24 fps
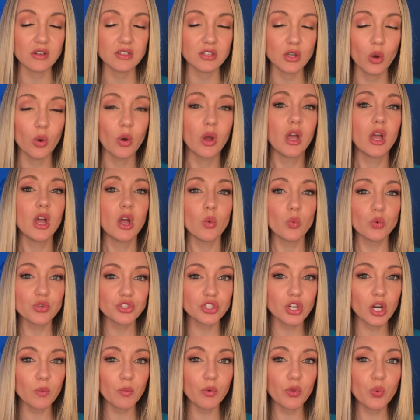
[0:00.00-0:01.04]
So we'll
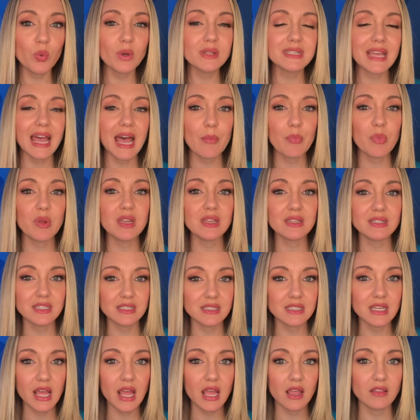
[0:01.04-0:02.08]
start with what's happening
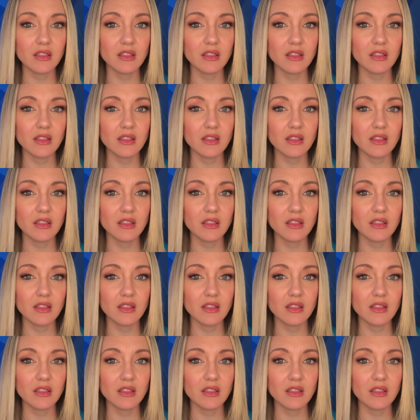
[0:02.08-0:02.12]
today